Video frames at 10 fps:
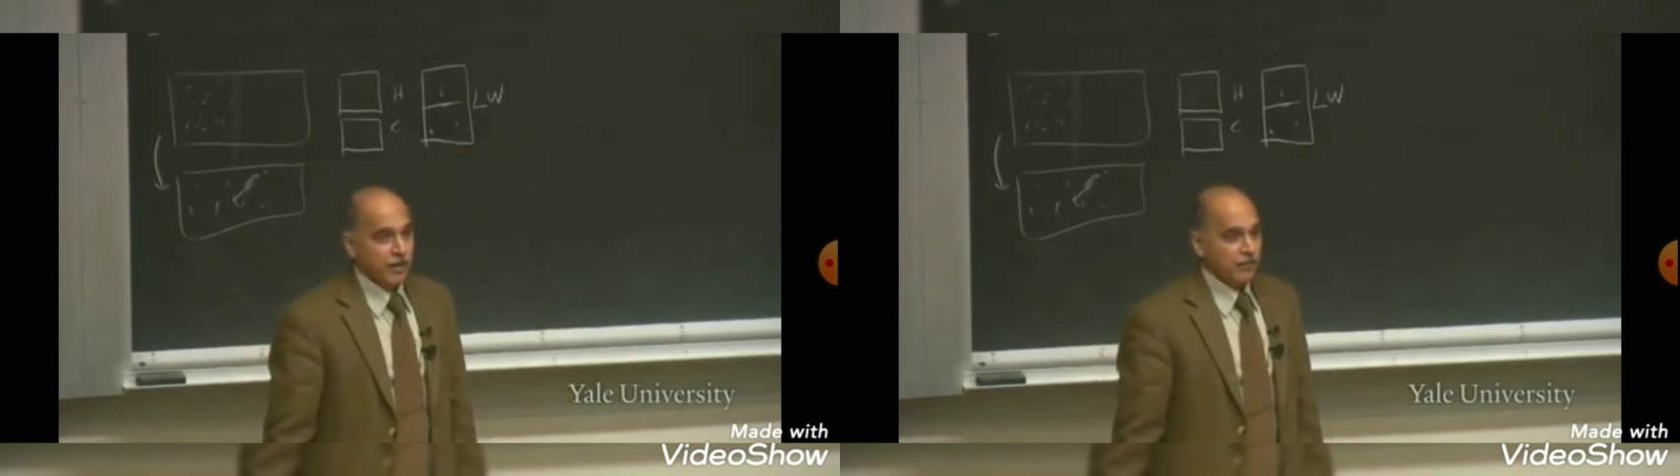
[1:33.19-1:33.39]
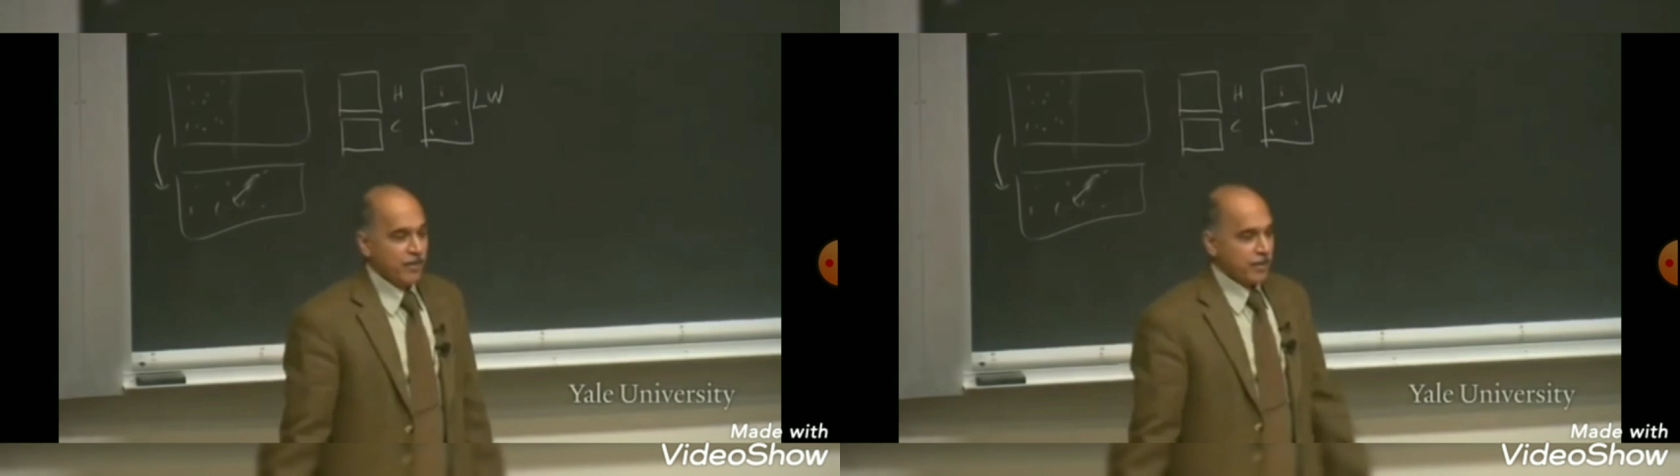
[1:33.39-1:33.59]

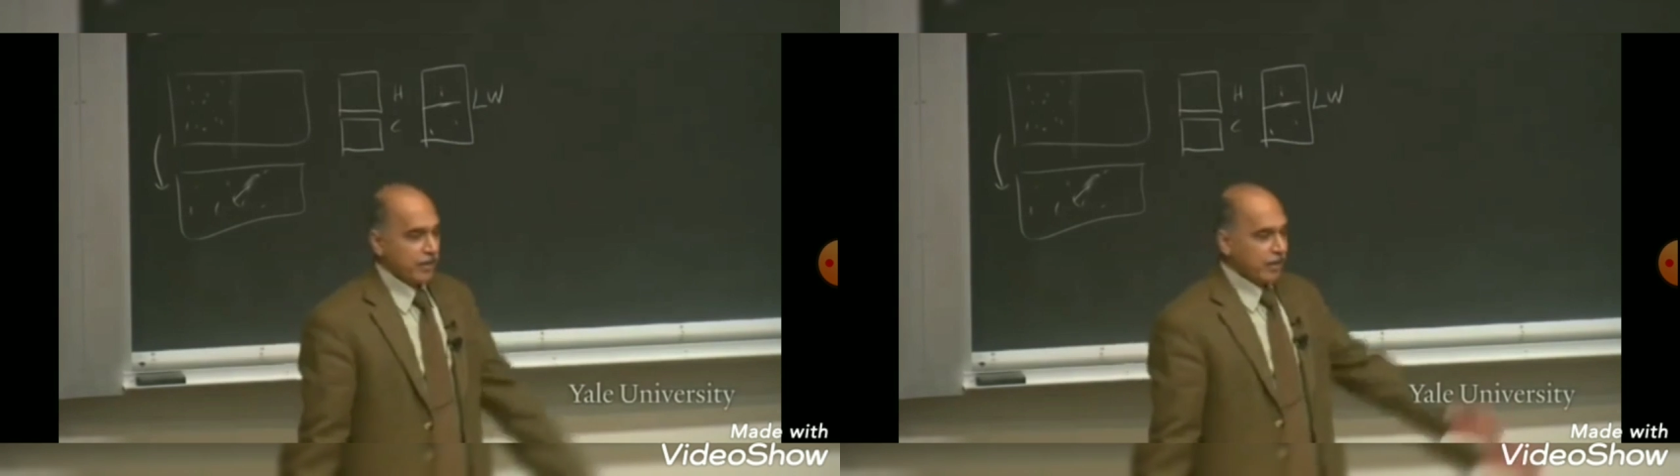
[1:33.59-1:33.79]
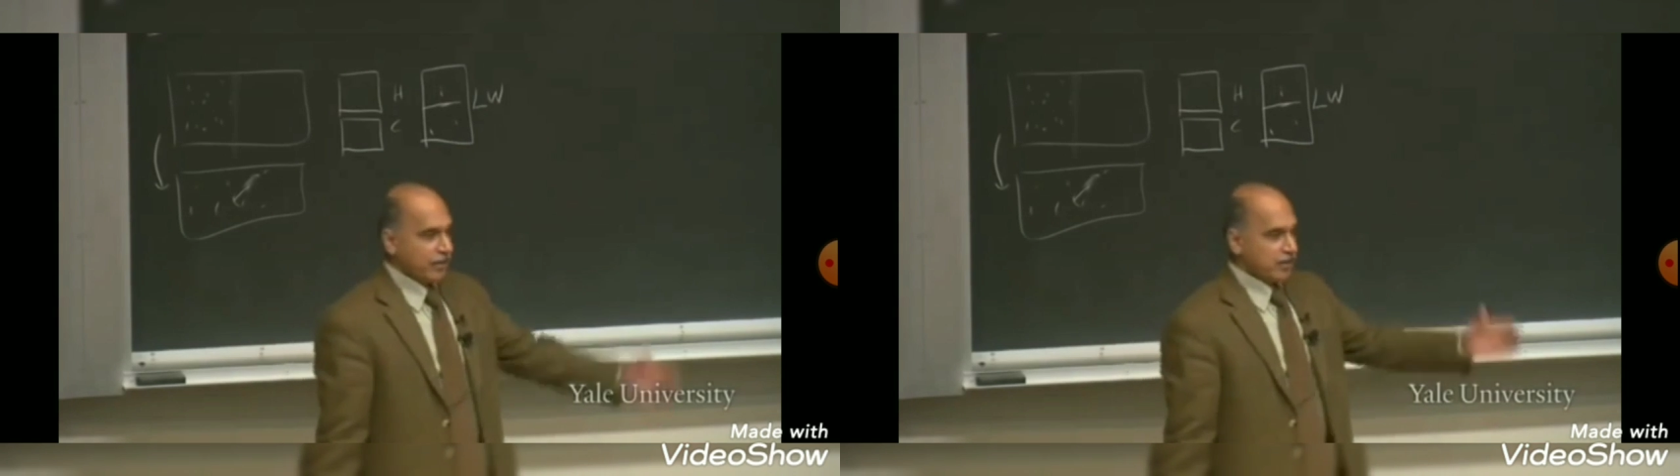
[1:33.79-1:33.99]
And we
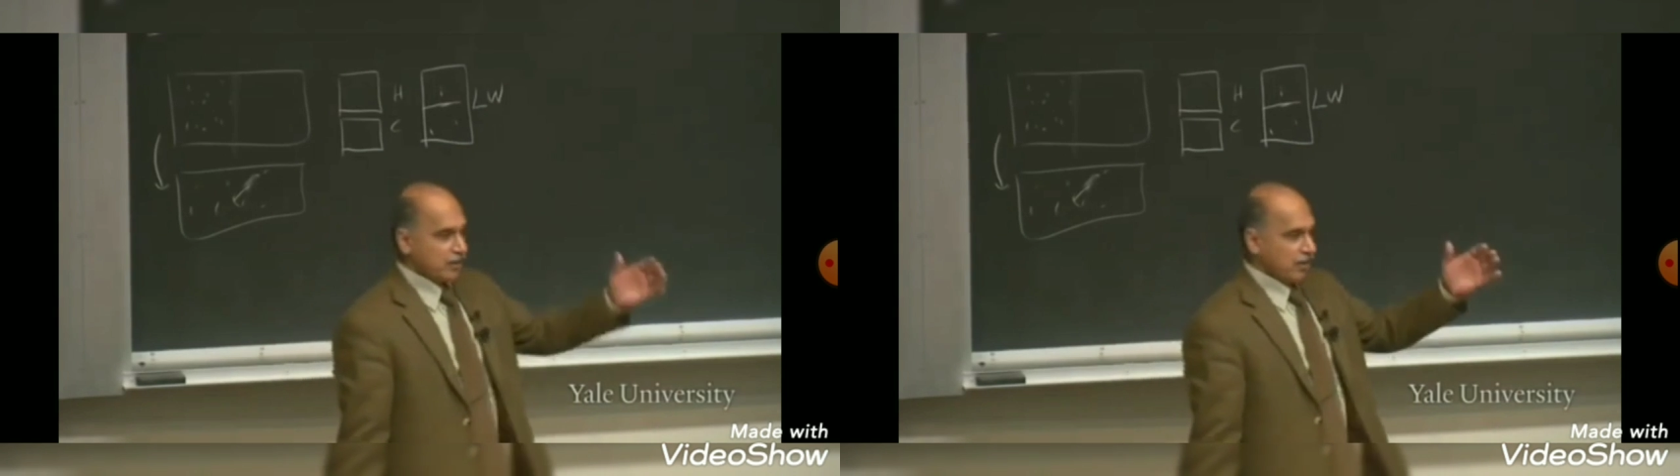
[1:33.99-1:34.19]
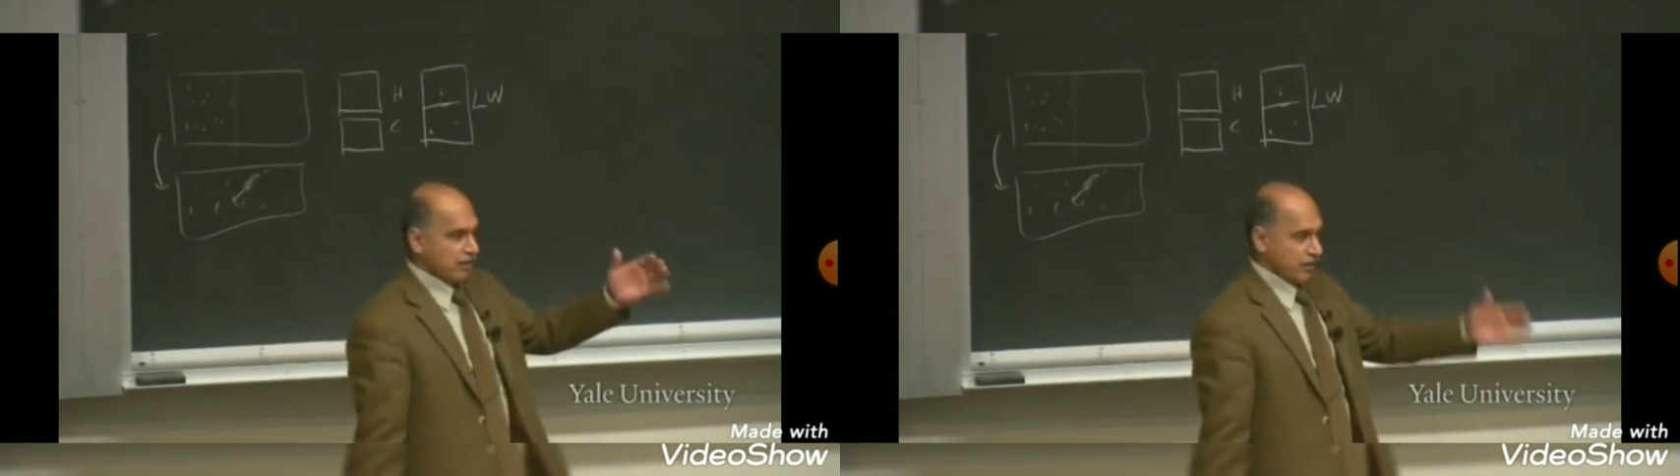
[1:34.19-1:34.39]
cannot
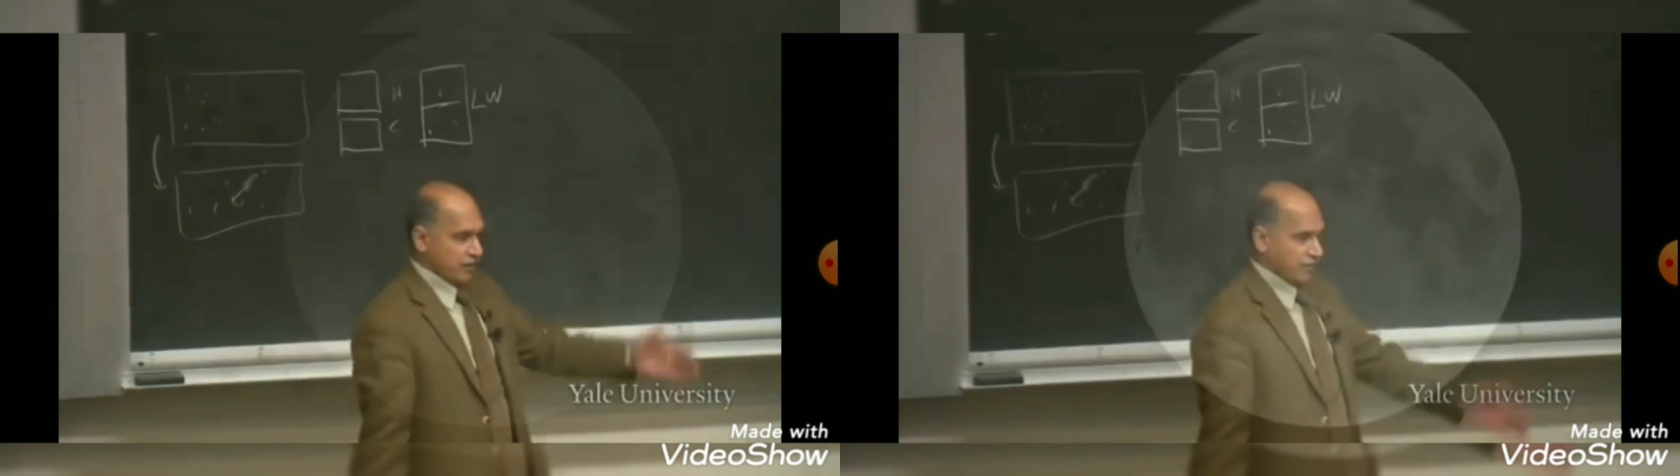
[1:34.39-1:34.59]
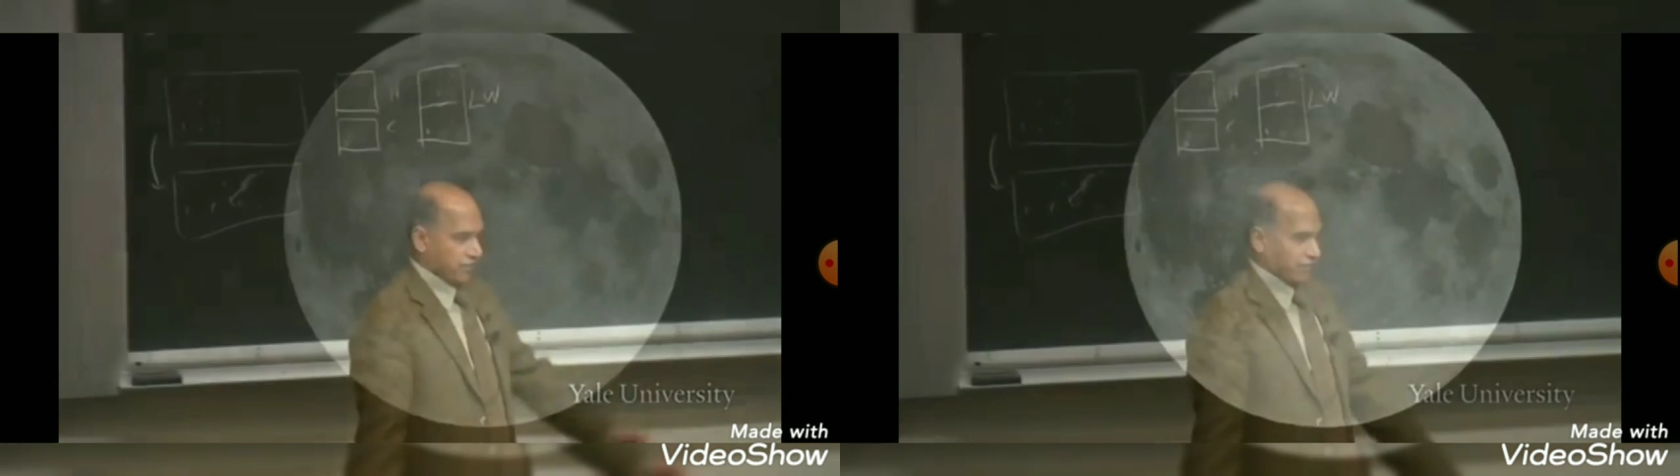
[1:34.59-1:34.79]
list all of them.